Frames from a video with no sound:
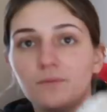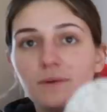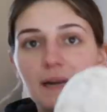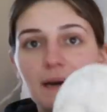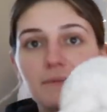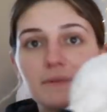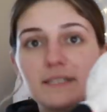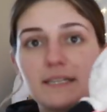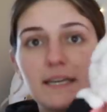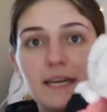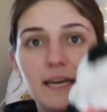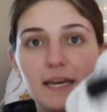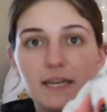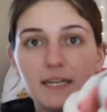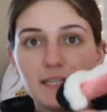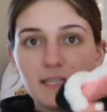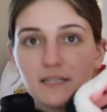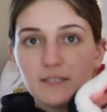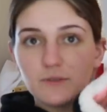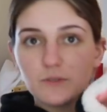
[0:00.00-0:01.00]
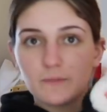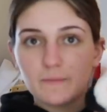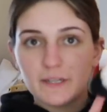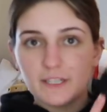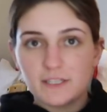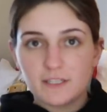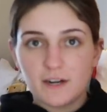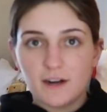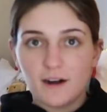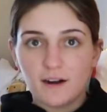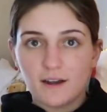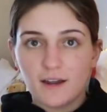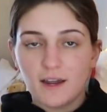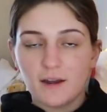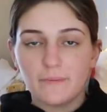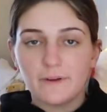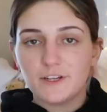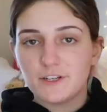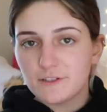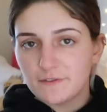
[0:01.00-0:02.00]
When I was a kid, this was my
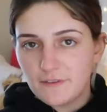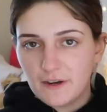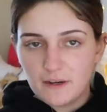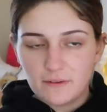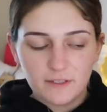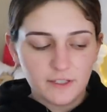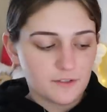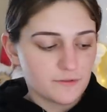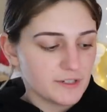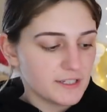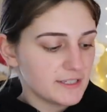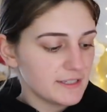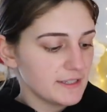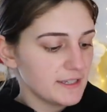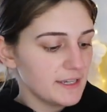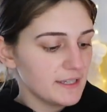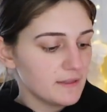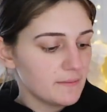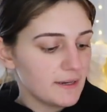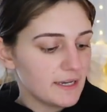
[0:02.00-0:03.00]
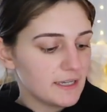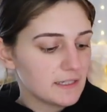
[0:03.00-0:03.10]
stocking. We just found this recently in the